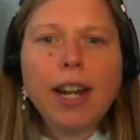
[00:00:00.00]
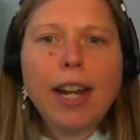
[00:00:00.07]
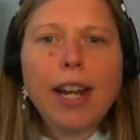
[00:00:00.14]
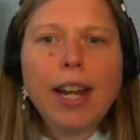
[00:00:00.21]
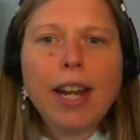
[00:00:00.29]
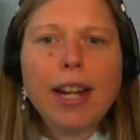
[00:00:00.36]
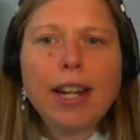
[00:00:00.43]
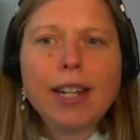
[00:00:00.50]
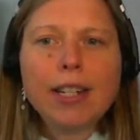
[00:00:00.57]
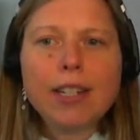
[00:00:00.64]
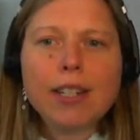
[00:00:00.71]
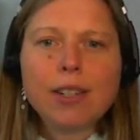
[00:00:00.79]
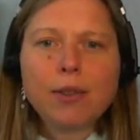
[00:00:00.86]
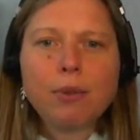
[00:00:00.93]

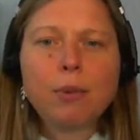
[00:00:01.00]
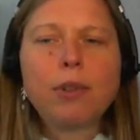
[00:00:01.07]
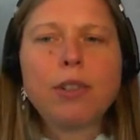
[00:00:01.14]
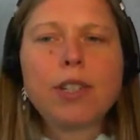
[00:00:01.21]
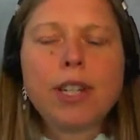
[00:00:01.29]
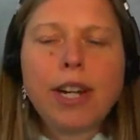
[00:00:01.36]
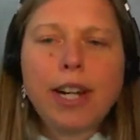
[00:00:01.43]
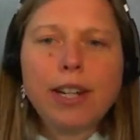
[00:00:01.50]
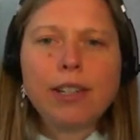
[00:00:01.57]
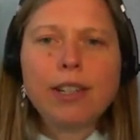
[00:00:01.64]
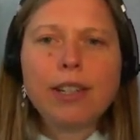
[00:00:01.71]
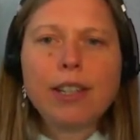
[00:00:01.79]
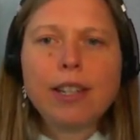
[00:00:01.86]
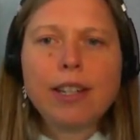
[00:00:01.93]
And we'll
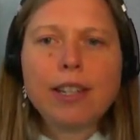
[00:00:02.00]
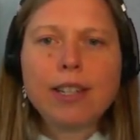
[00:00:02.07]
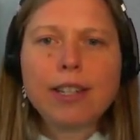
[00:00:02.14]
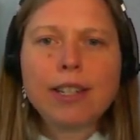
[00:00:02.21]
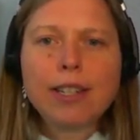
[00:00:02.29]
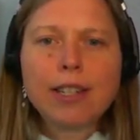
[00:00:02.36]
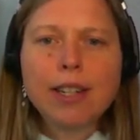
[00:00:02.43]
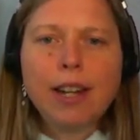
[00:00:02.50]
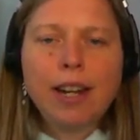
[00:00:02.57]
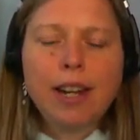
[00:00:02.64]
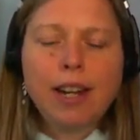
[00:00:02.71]
title this